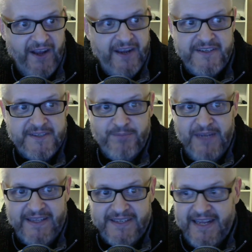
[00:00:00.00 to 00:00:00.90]
I can just
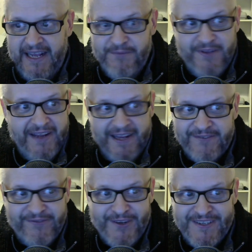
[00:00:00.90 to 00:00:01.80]
play this game for the
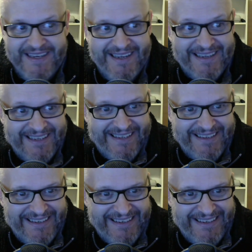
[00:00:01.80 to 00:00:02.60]
next 30 years.